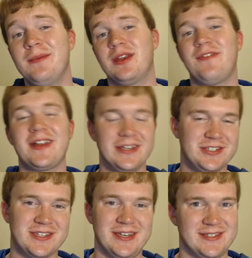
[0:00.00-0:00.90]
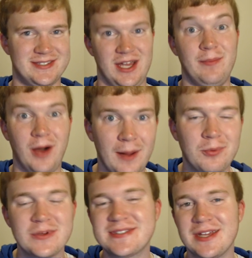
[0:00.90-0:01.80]
but if I could just get a sub up
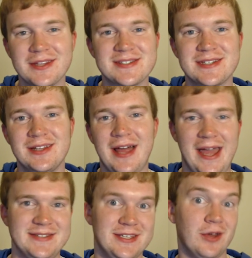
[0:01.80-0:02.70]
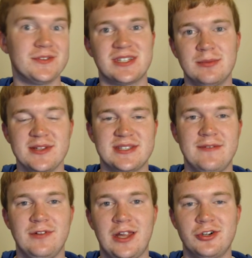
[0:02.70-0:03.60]
with Celesteela as he goes into
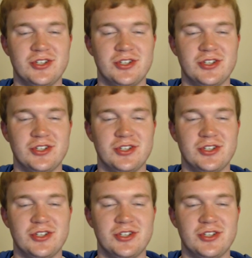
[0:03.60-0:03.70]
Blacephalon,